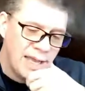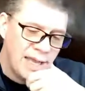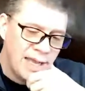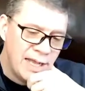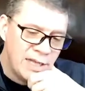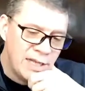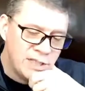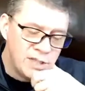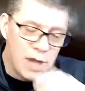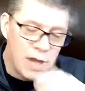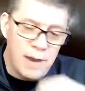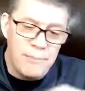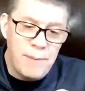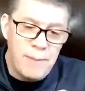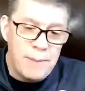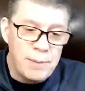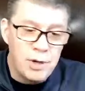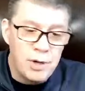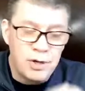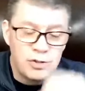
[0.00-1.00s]
So I
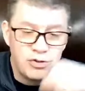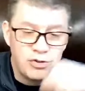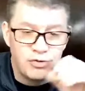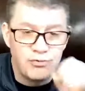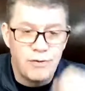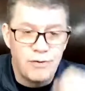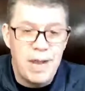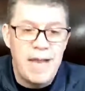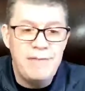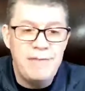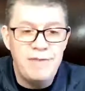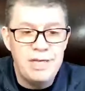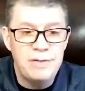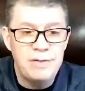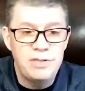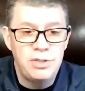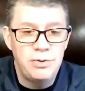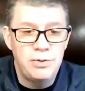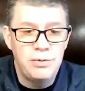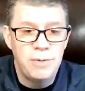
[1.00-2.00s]
remember
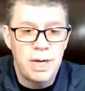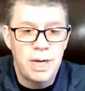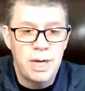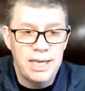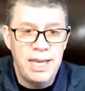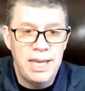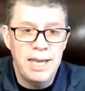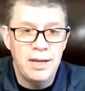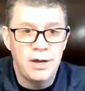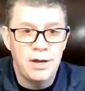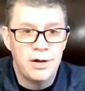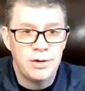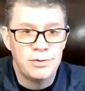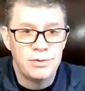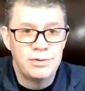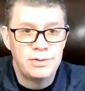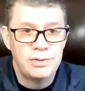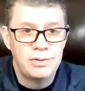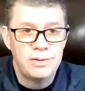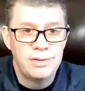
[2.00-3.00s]
driving to a
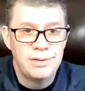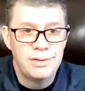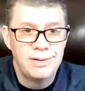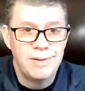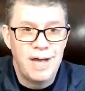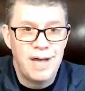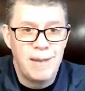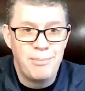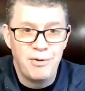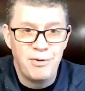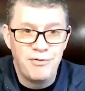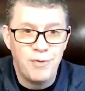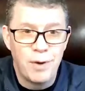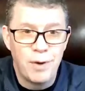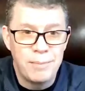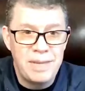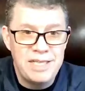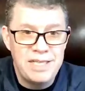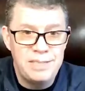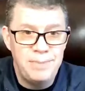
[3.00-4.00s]
Kinko's before
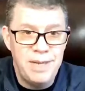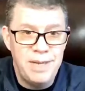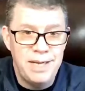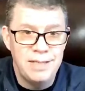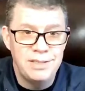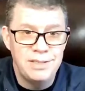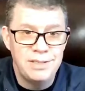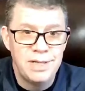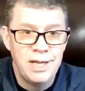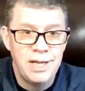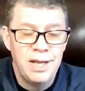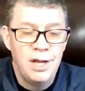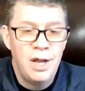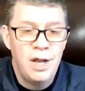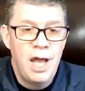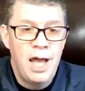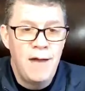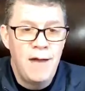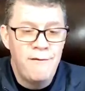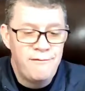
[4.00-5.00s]
my speech,
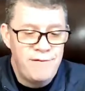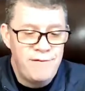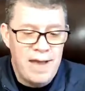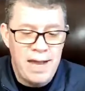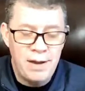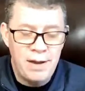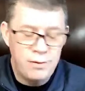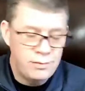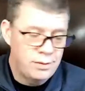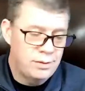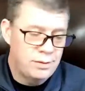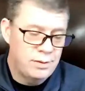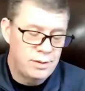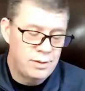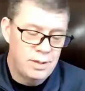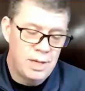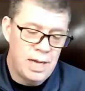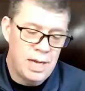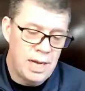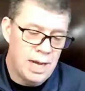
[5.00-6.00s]
found
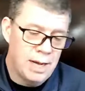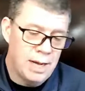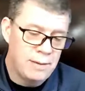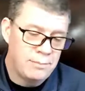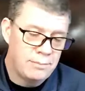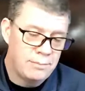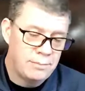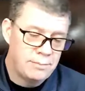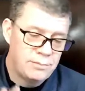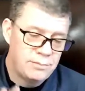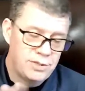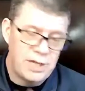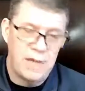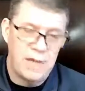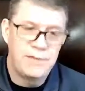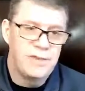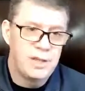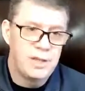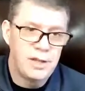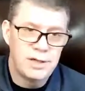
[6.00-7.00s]

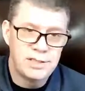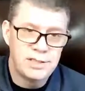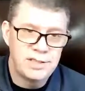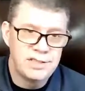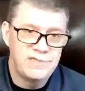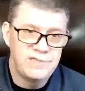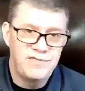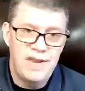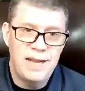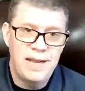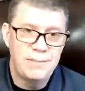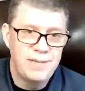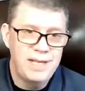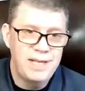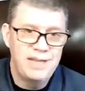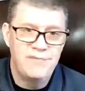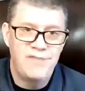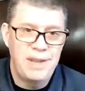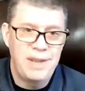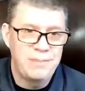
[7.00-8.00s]
Jonathan Larson's family,
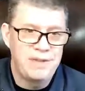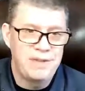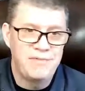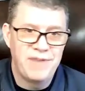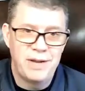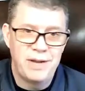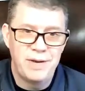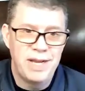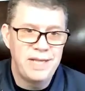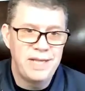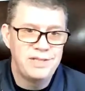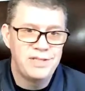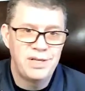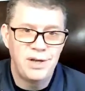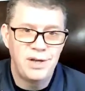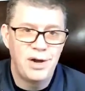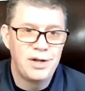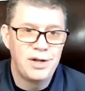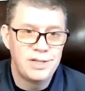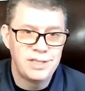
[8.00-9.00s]
the Family Foundation,
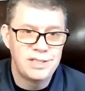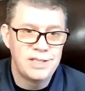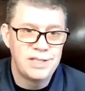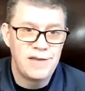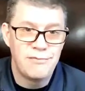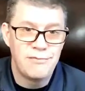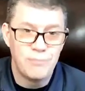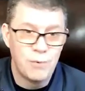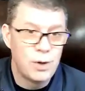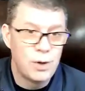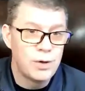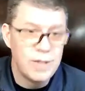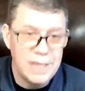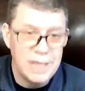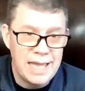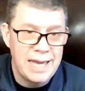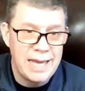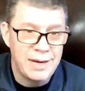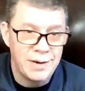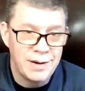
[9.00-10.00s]
all this stuff, wrote a
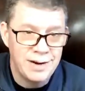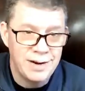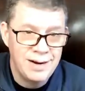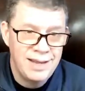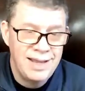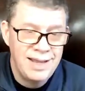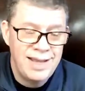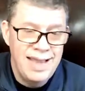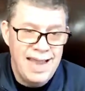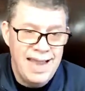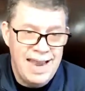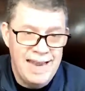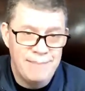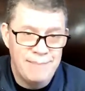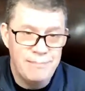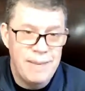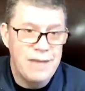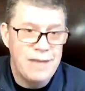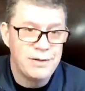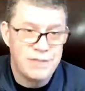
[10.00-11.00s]
letter
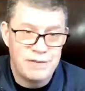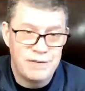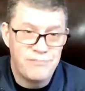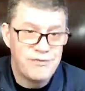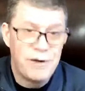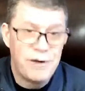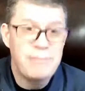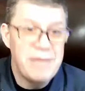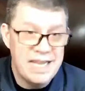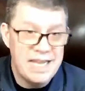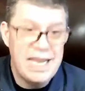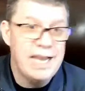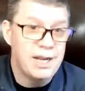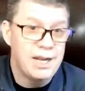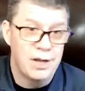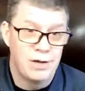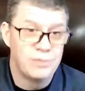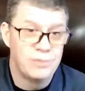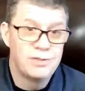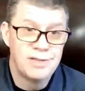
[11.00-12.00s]
and mailed it from the
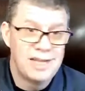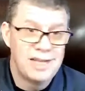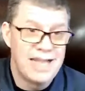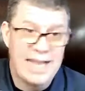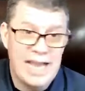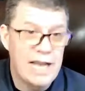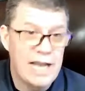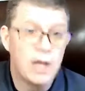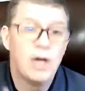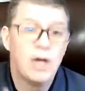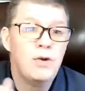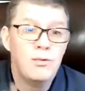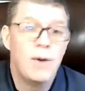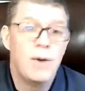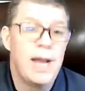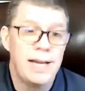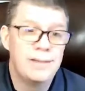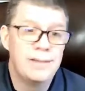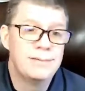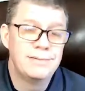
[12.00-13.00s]
Kinko's. Like I couldn't
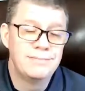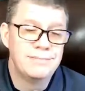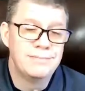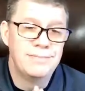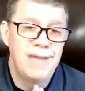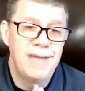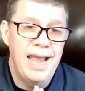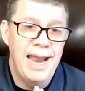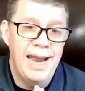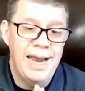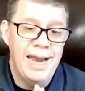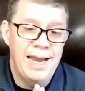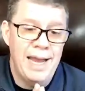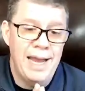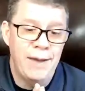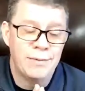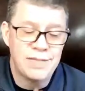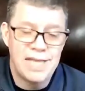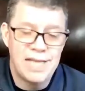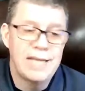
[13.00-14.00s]
wait. And
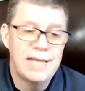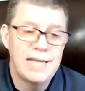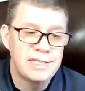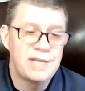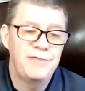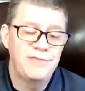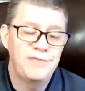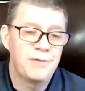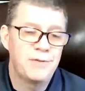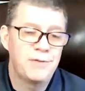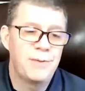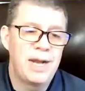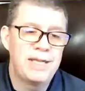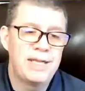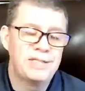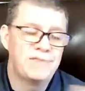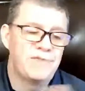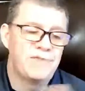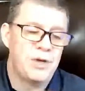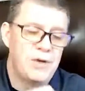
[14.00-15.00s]
I was asking for the
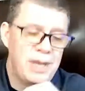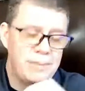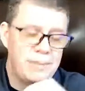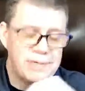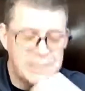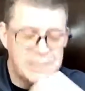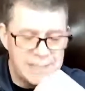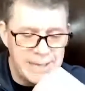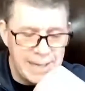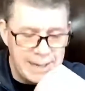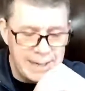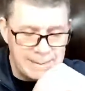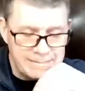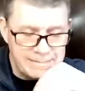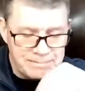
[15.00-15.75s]
rights of No Day But Today